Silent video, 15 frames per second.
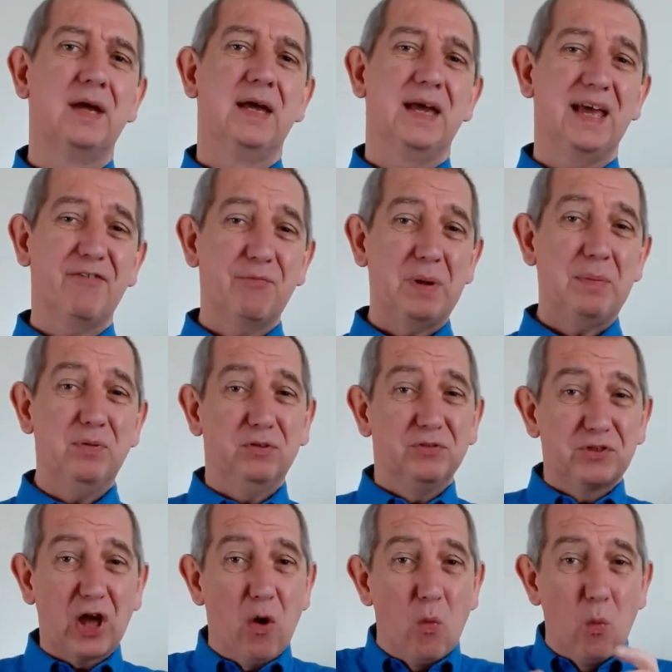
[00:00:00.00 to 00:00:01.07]
if people
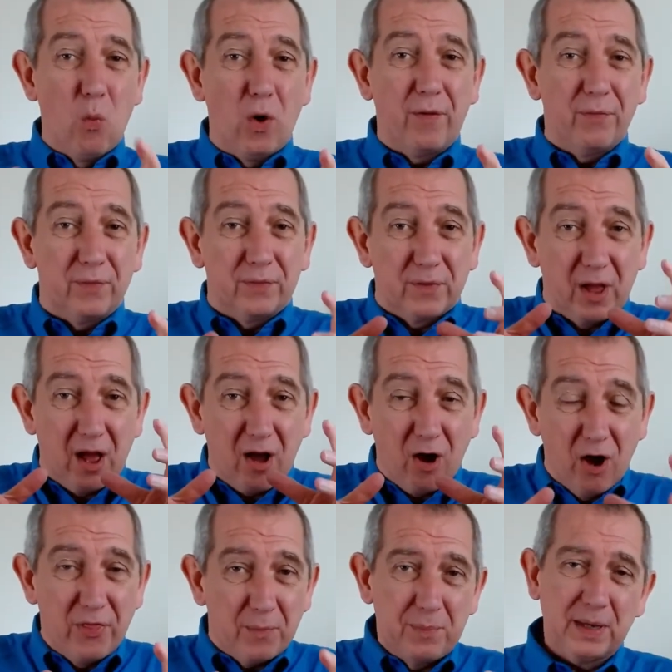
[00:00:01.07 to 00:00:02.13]
don't want
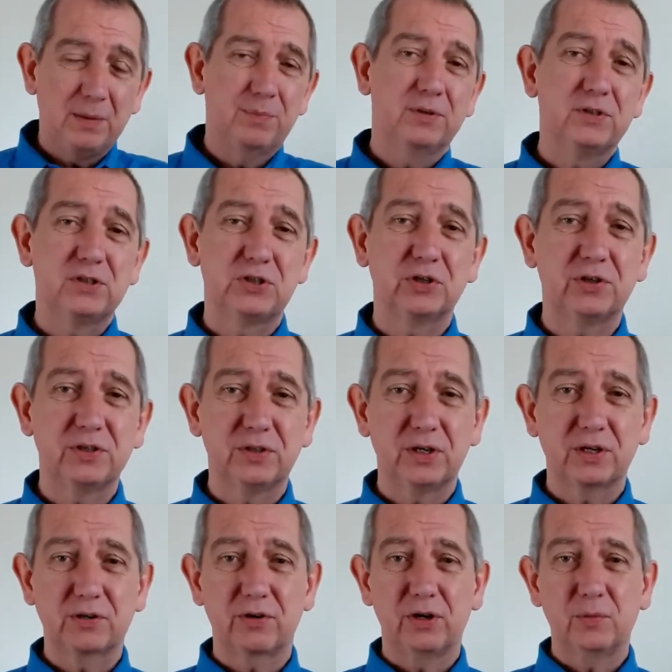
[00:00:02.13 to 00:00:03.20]
other people to join their
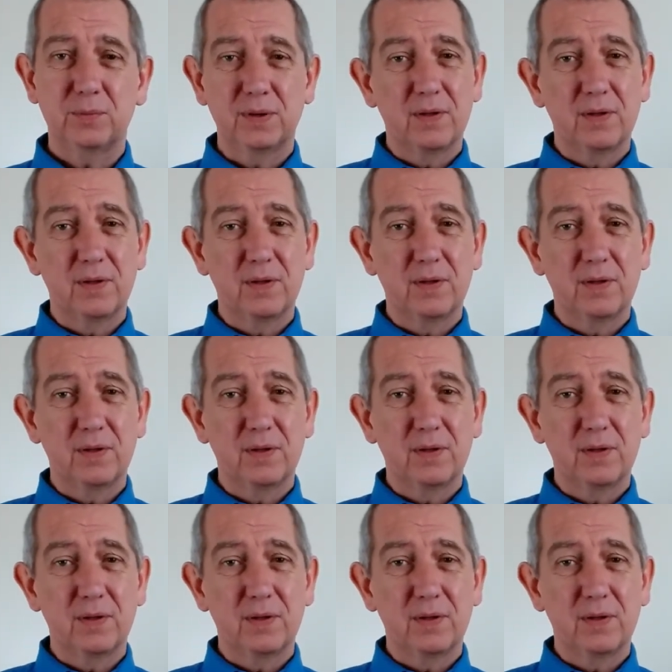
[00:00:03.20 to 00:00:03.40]
group,